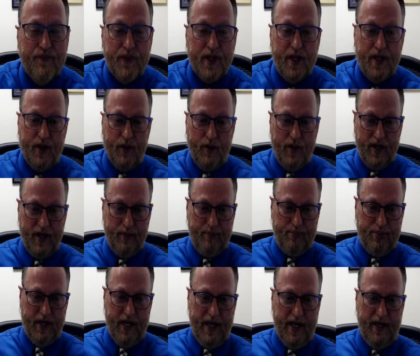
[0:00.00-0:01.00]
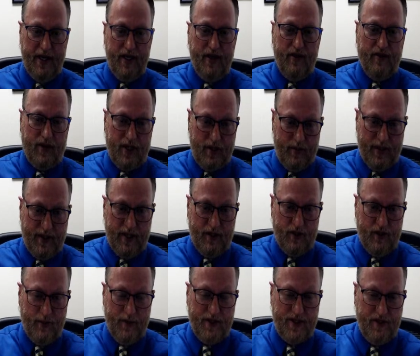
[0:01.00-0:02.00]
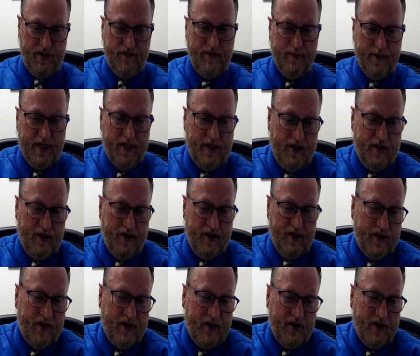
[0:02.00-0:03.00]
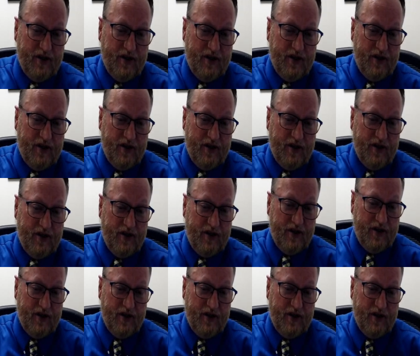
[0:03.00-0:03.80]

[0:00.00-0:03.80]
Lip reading: You want to play? You really want to learn what you've been looking for all your life, too?